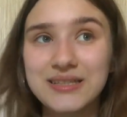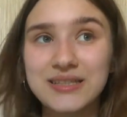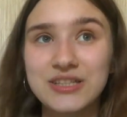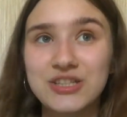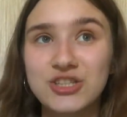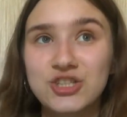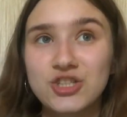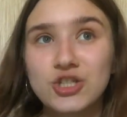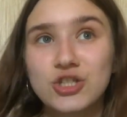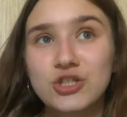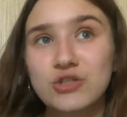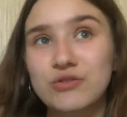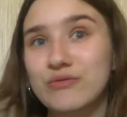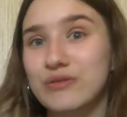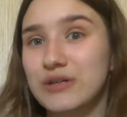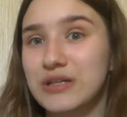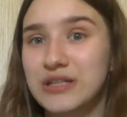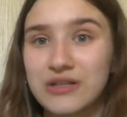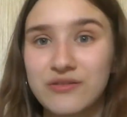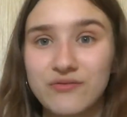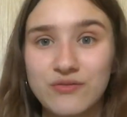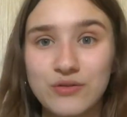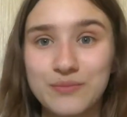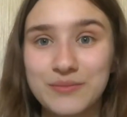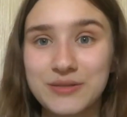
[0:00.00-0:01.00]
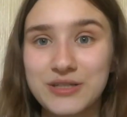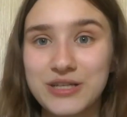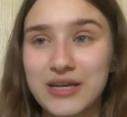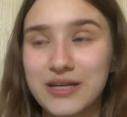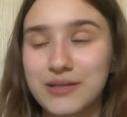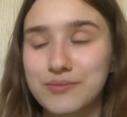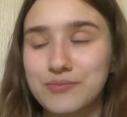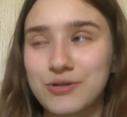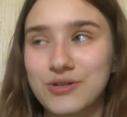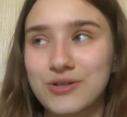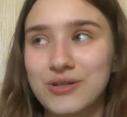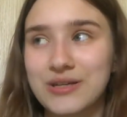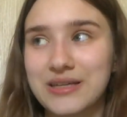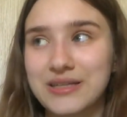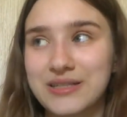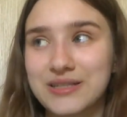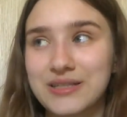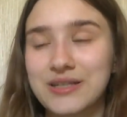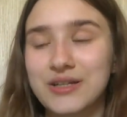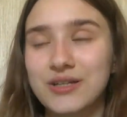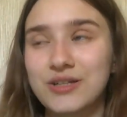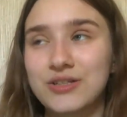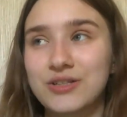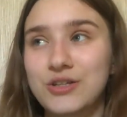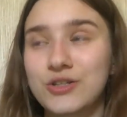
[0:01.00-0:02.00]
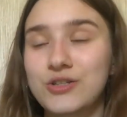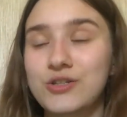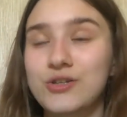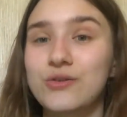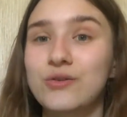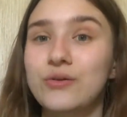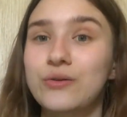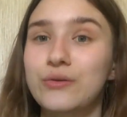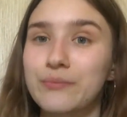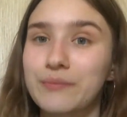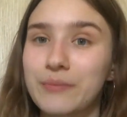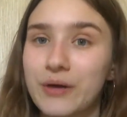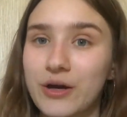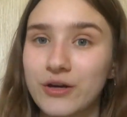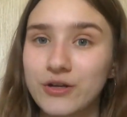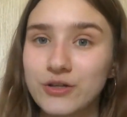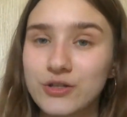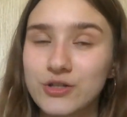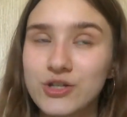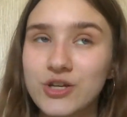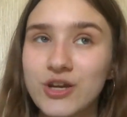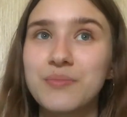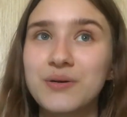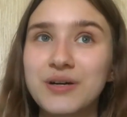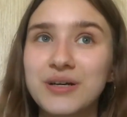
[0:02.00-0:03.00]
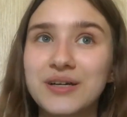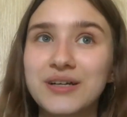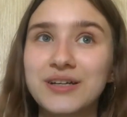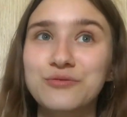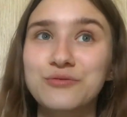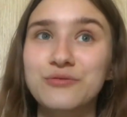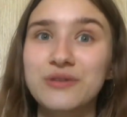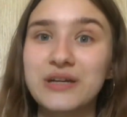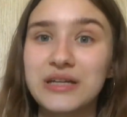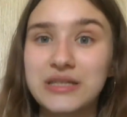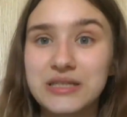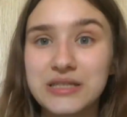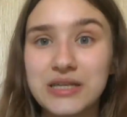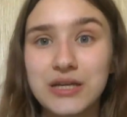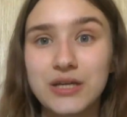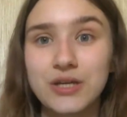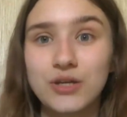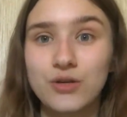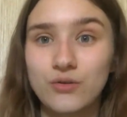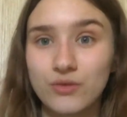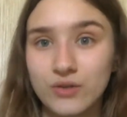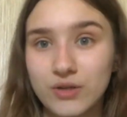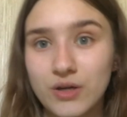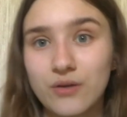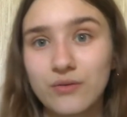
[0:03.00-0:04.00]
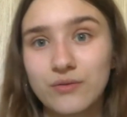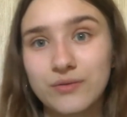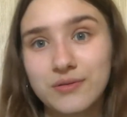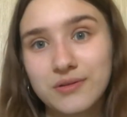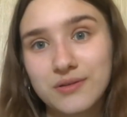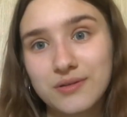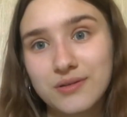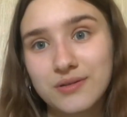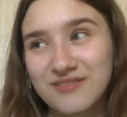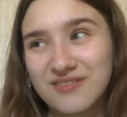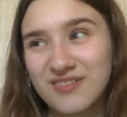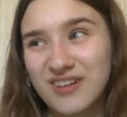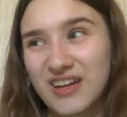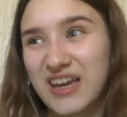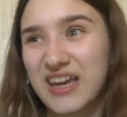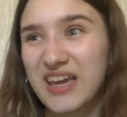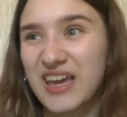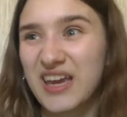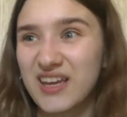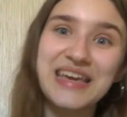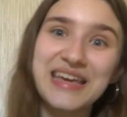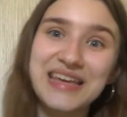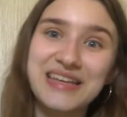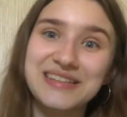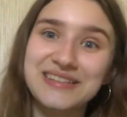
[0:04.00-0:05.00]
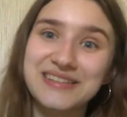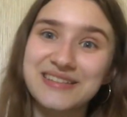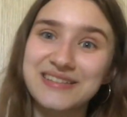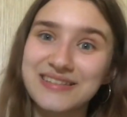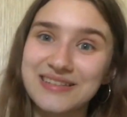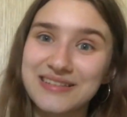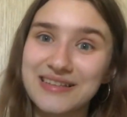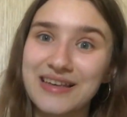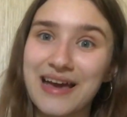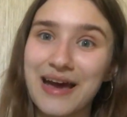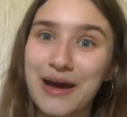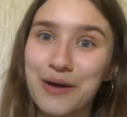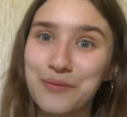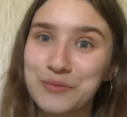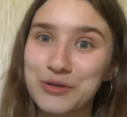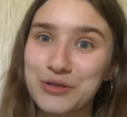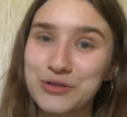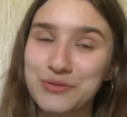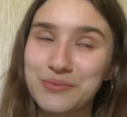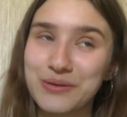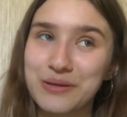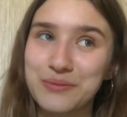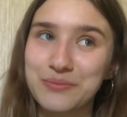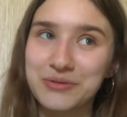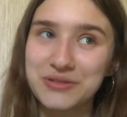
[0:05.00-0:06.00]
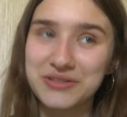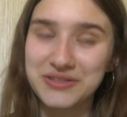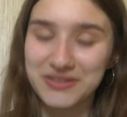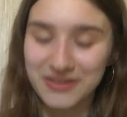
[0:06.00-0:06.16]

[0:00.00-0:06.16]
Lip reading: because just reading from a textbook isn't going to do you much, but reading your notes, I guess, is how most people